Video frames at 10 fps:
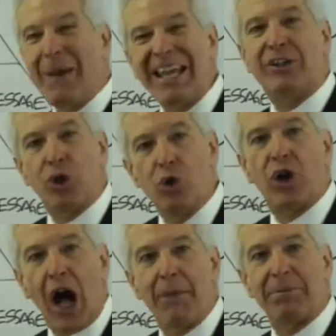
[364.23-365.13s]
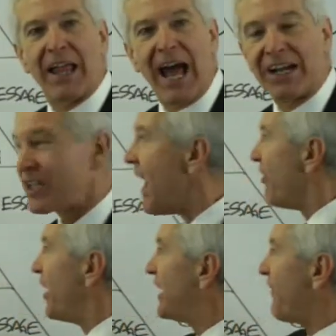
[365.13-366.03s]
be too complex.
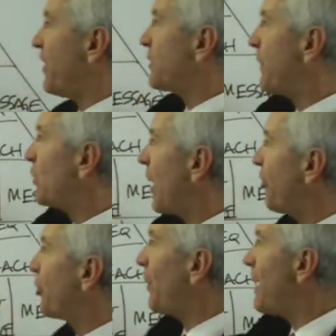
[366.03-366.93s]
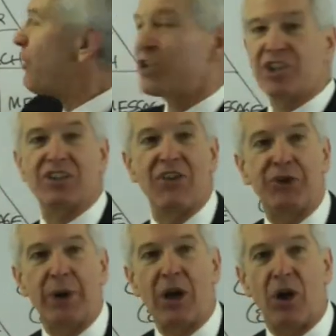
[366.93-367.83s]
The difference between 3 bushes and
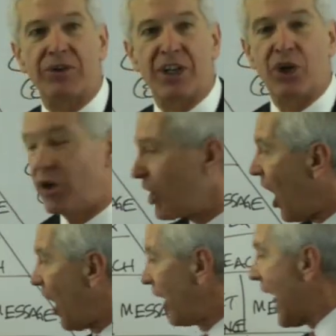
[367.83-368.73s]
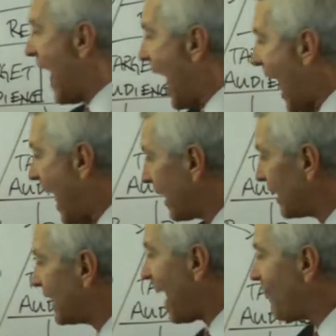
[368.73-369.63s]
3 holes in your yard and
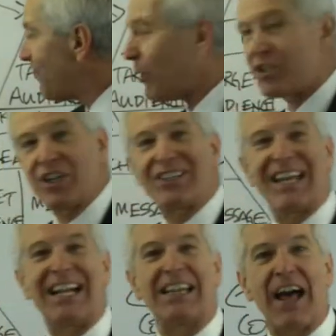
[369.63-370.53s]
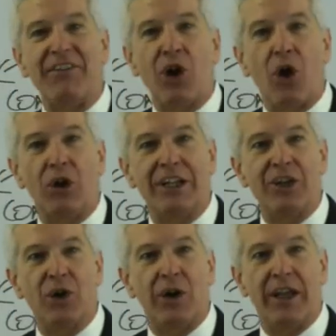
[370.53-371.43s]
11 bushes and 11 holes
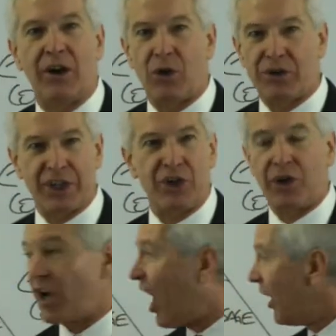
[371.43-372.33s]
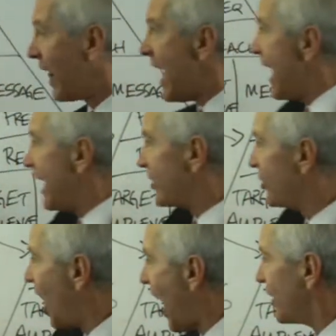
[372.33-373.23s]
in your yard is
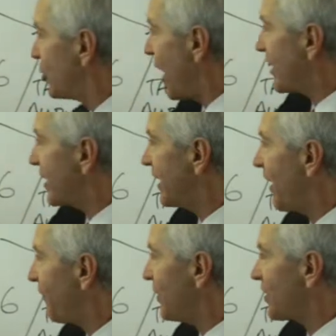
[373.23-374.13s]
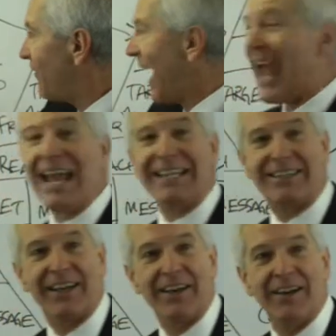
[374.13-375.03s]
not just a difference of
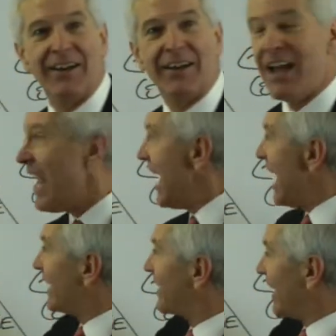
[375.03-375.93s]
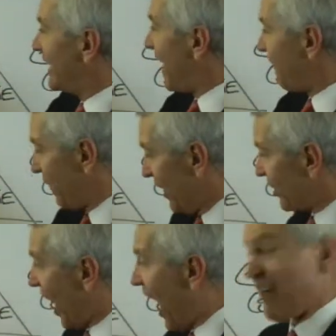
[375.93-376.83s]
8. It's a
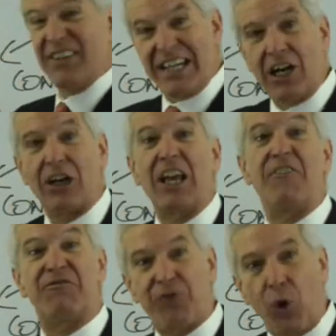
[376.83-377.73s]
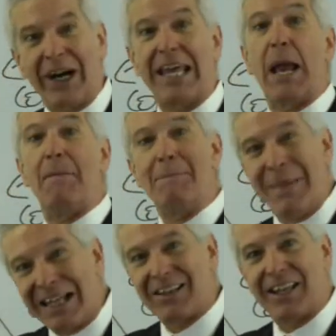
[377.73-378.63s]
difference of nearly 40
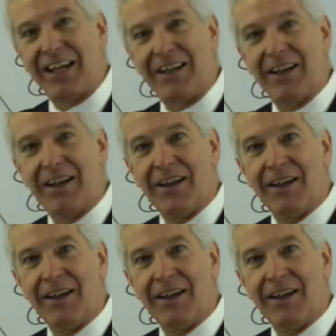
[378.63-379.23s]
million.